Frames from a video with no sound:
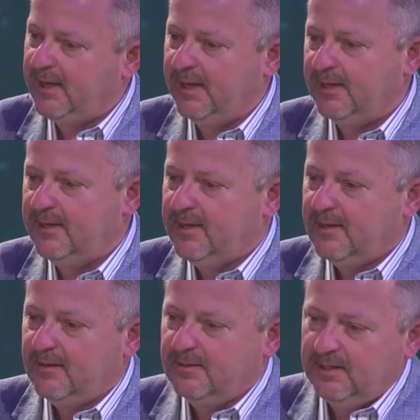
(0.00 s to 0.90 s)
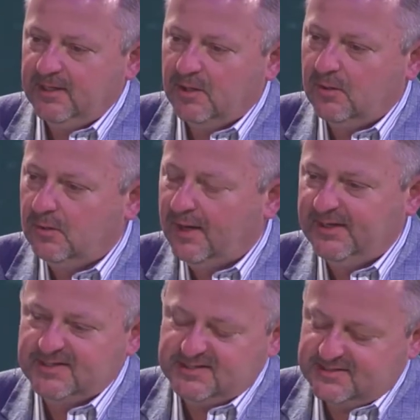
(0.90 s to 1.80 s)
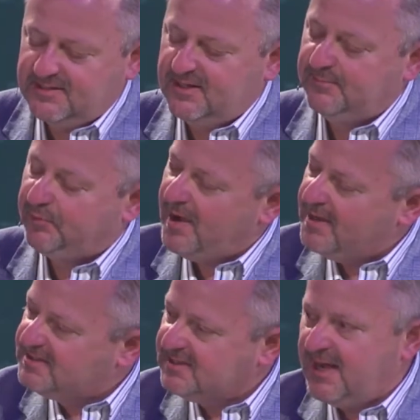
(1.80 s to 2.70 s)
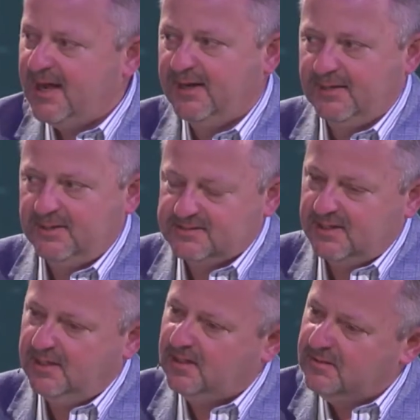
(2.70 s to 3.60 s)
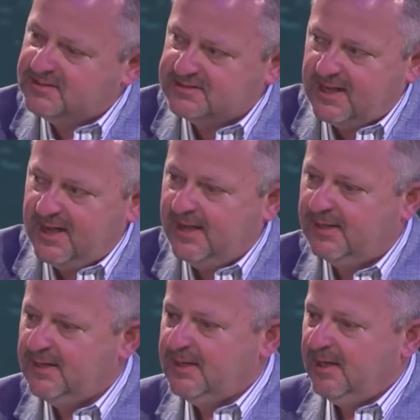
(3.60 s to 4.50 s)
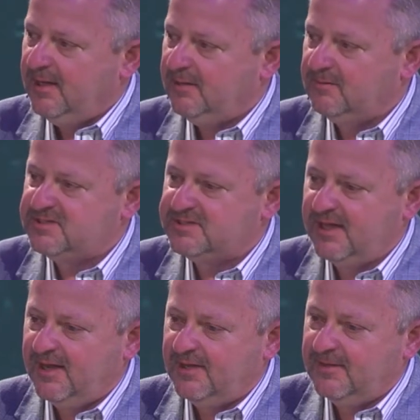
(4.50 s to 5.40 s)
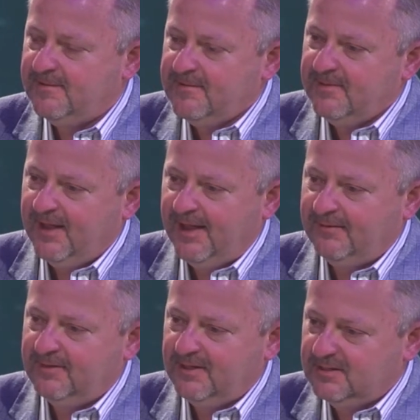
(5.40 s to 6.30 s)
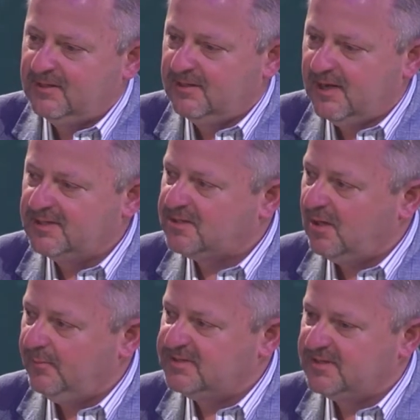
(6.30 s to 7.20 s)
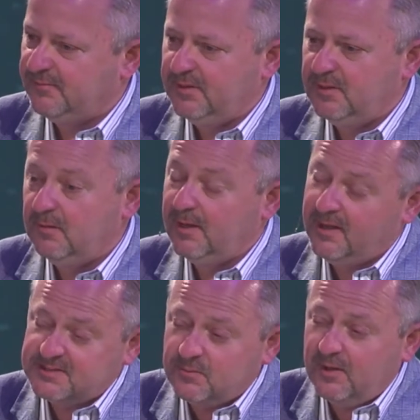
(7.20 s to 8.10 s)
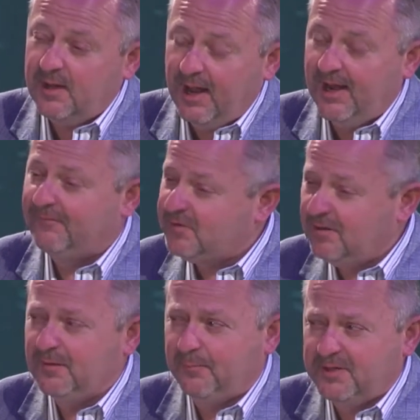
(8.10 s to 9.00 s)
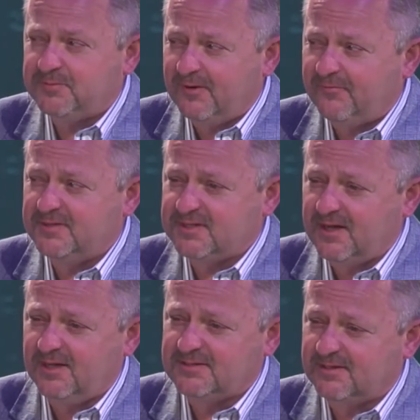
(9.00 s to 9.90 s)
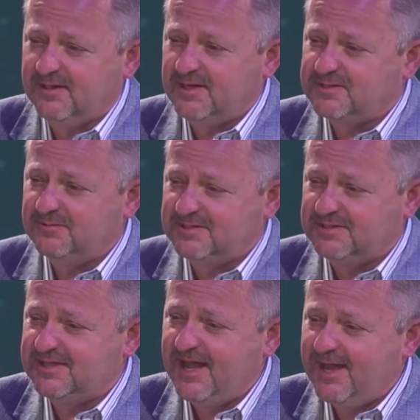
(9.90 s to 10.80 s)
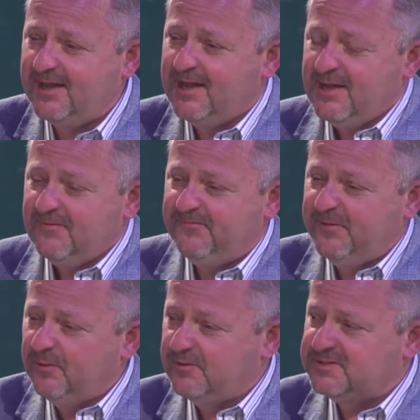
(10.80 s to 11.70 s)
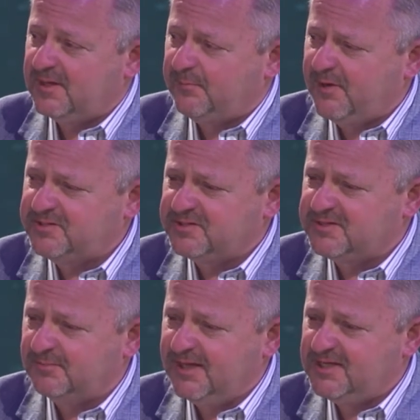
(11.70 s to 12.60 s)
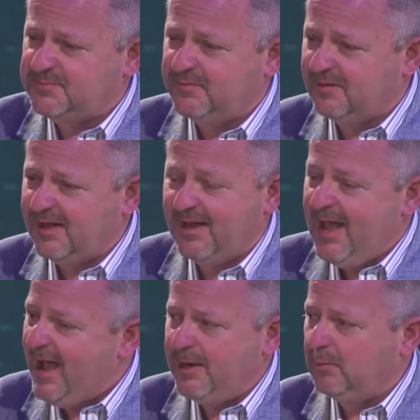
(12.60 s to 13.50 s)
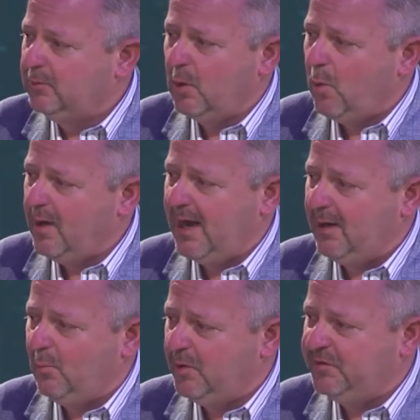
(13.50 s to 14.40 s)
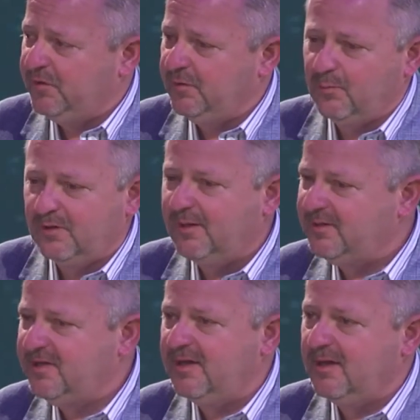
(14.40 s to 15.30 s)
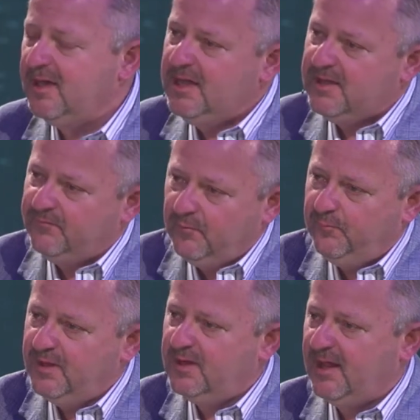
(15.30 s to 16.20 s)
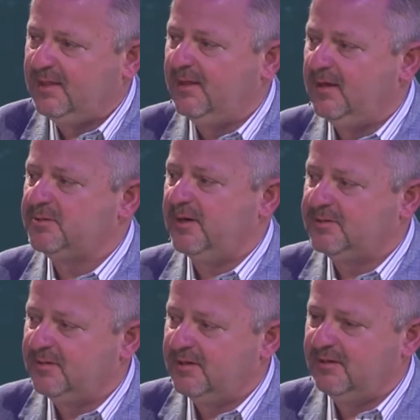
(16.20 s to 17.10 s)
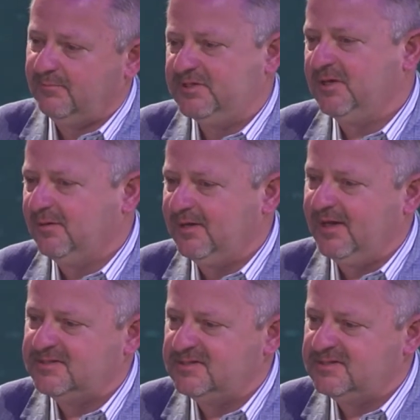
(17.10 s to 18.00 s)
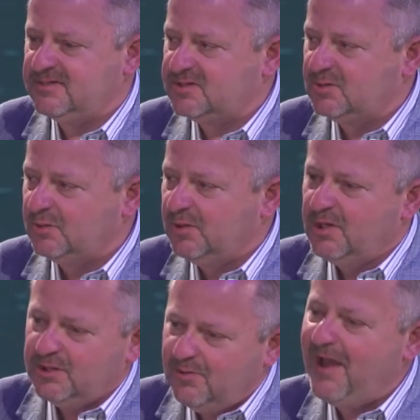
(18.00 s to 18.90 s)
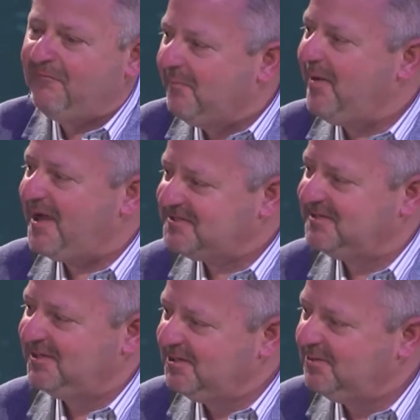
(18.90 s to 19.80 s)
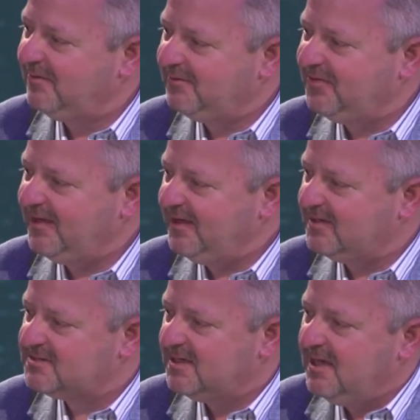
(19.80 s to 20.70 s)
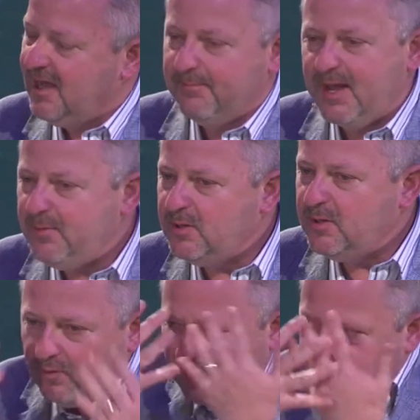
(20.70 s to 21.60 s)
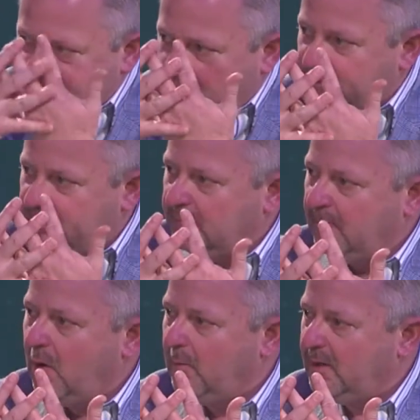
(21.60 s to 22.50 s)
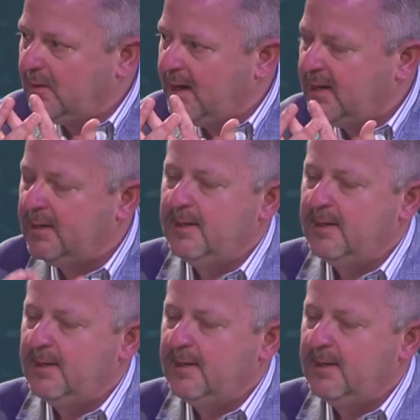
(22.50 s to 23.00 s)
And ego, I need to set pride aside, I need to set ego aside and understand that God's called me something new. Now, and I've talked to a bunch of my friends in college athletics who today feel those same pressures some days, but they're like, I don't know what I would do. Well, let me tell you, if you've been an athletic director, particularly in an SEC school, you have capacity to do other things. And maybe you don't realize that when you're in the moment, right?